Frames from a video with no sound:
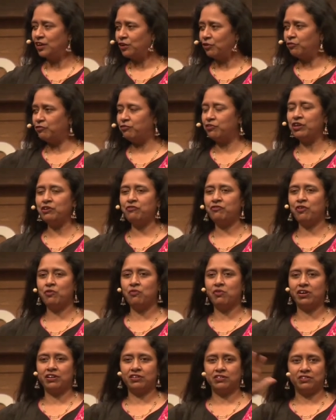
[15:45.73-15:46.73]
free for
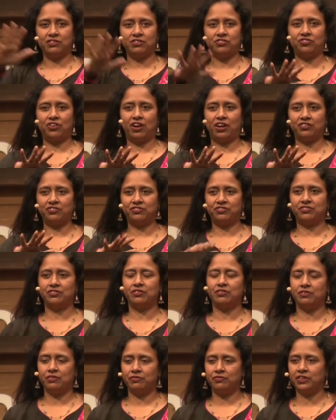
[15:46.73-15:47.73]
one, charged
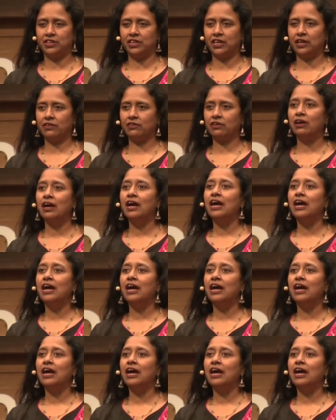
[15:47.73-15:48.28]
for the other.